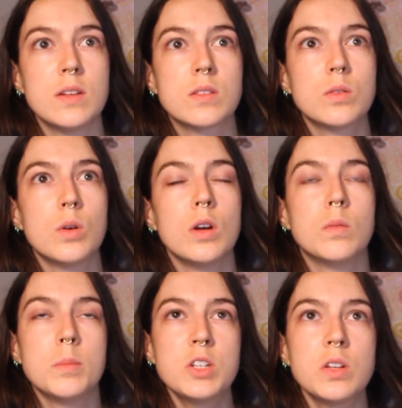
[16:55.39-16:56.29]
So
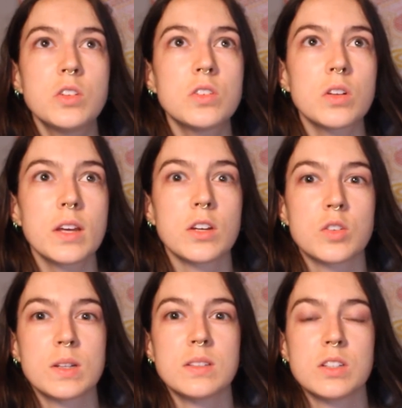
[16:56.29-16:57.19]
women's shelters are like a
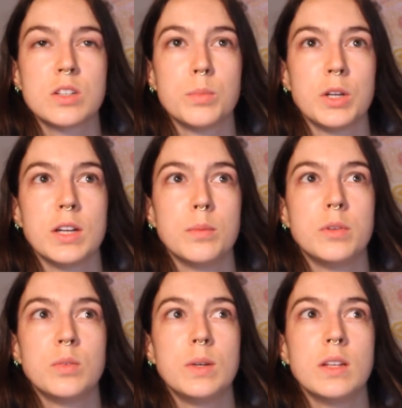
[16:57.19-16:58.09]
transition period
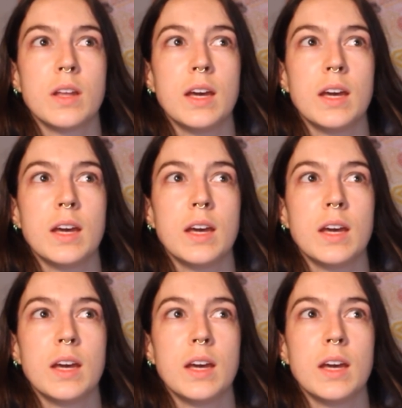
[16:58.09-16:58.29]
between